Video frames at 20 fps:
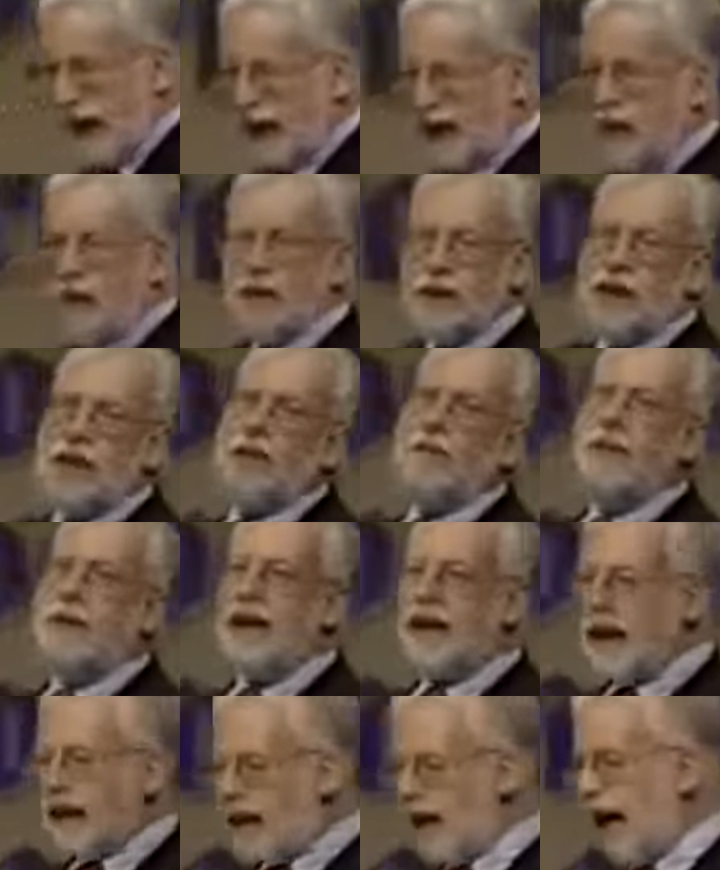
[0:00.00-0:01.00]
And he goes, In the
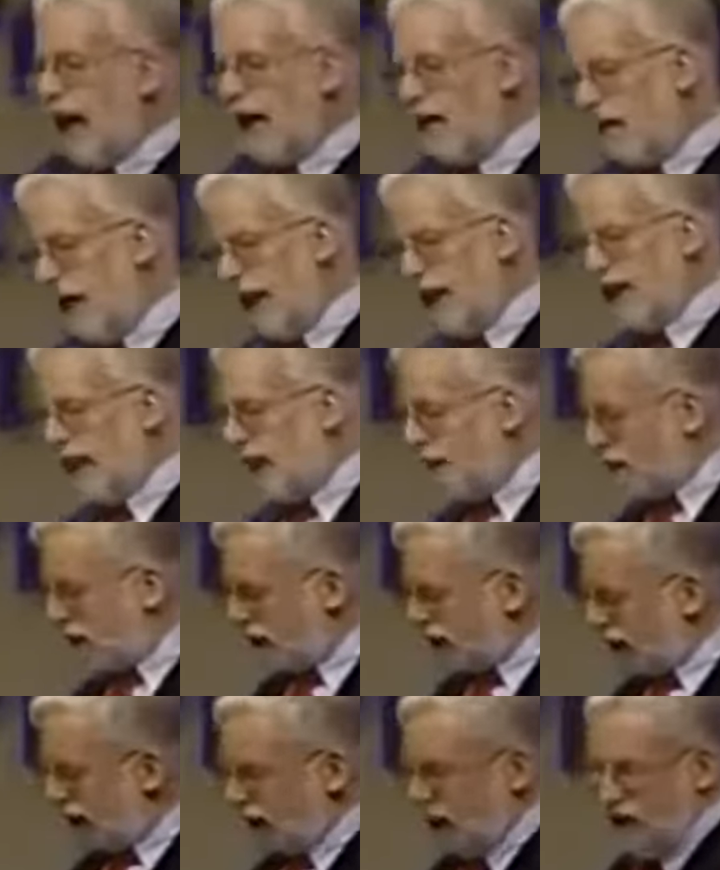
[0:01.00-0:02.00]
beginning, God created the
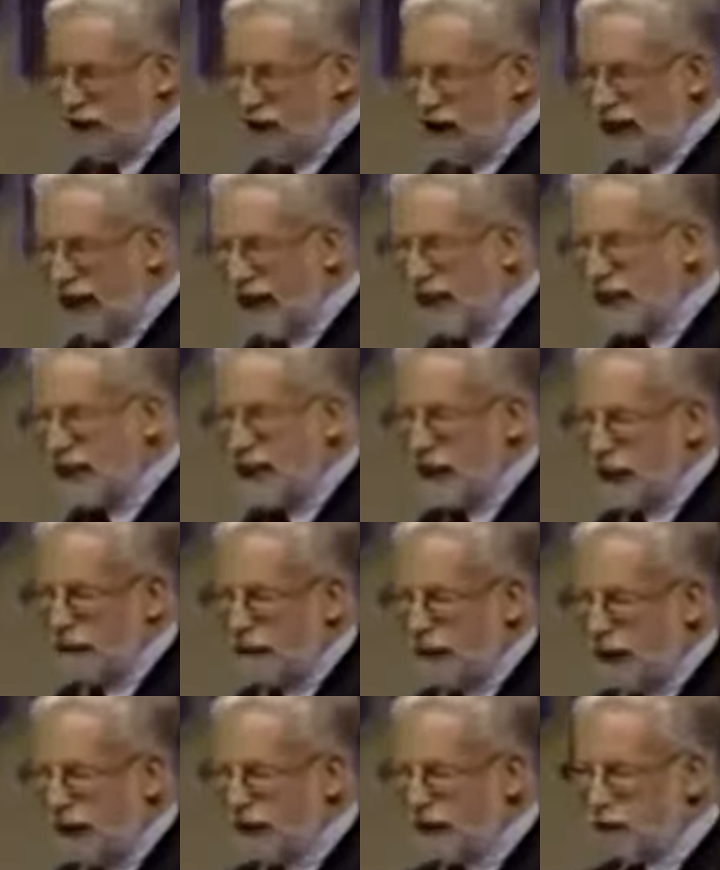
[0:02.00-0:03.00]
heavens and the earth. And he gets to
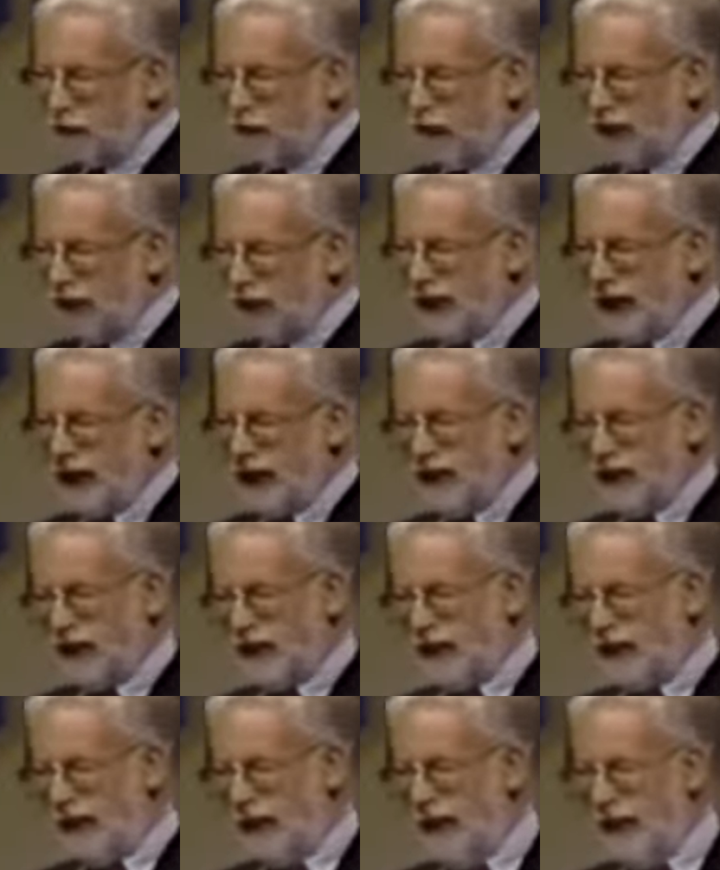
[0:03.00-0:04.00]
the place where it
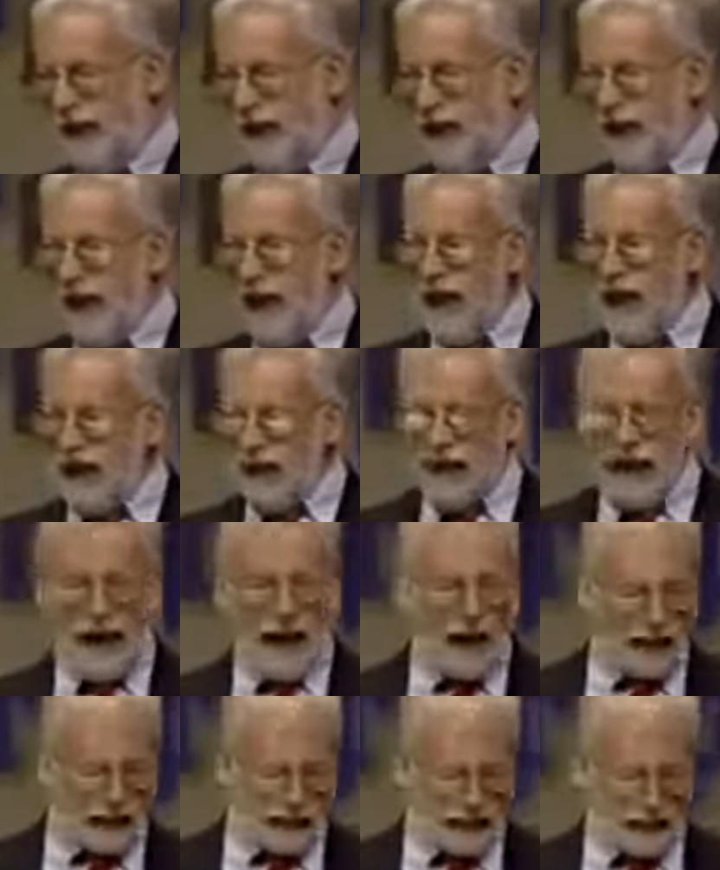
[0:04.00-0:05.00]
says, and
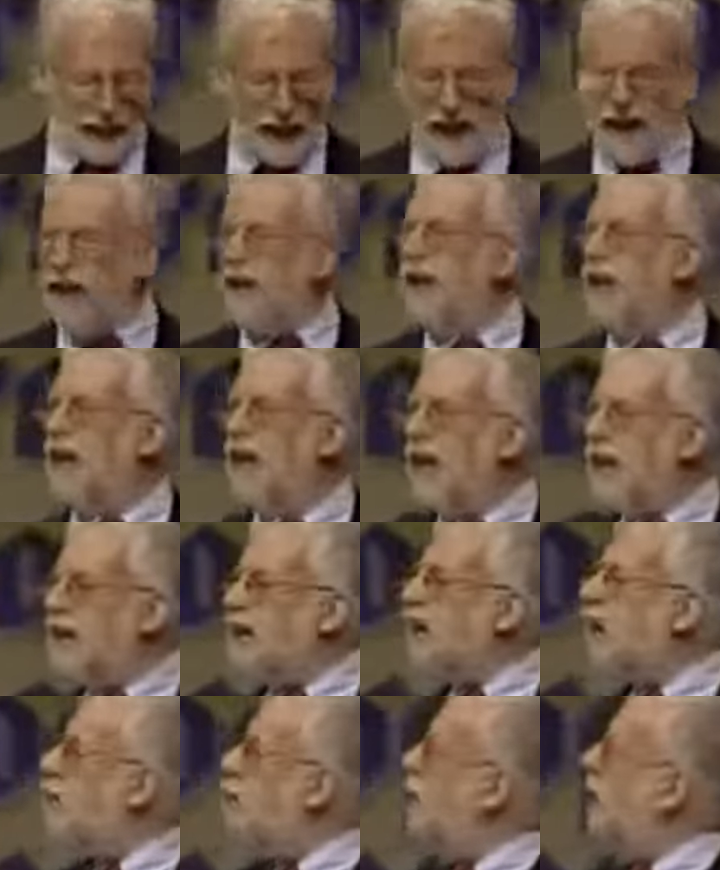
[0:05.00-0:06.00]
God said,
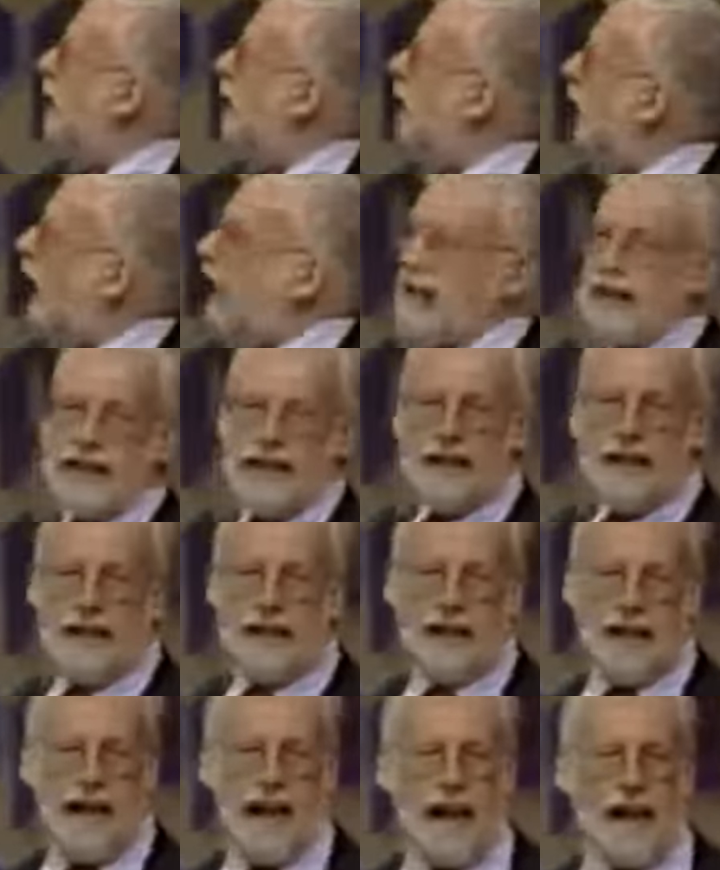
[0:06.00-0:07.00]
Let there be light.
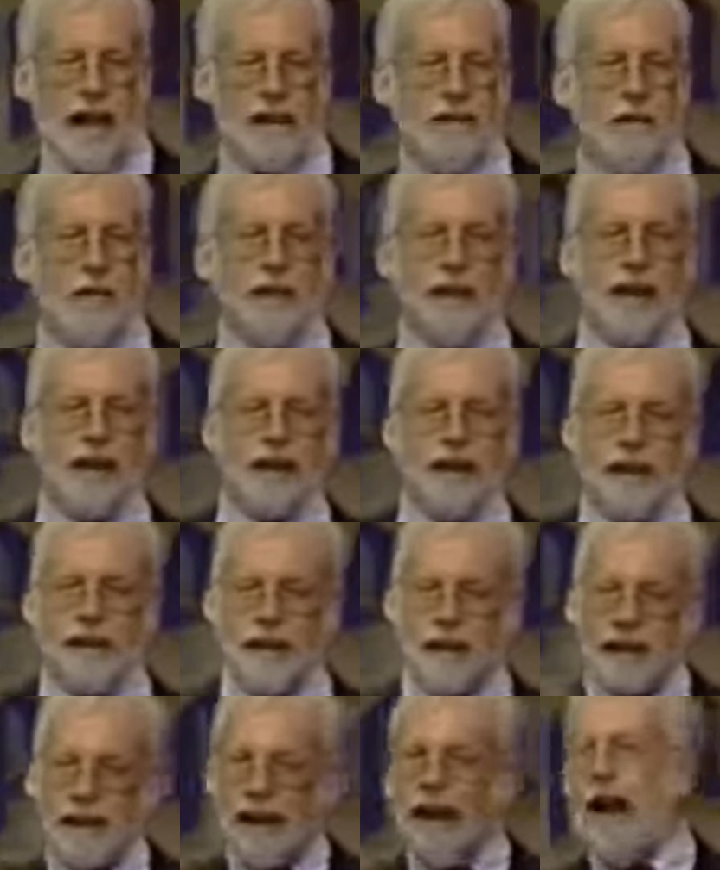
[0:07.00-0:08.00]
And everybody
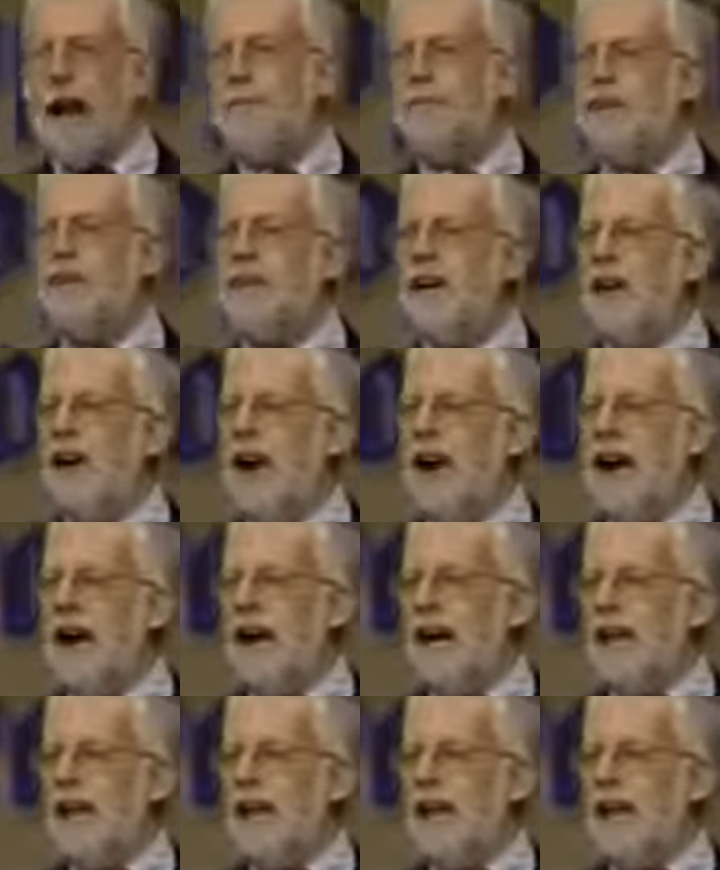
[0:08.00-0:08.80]
claps their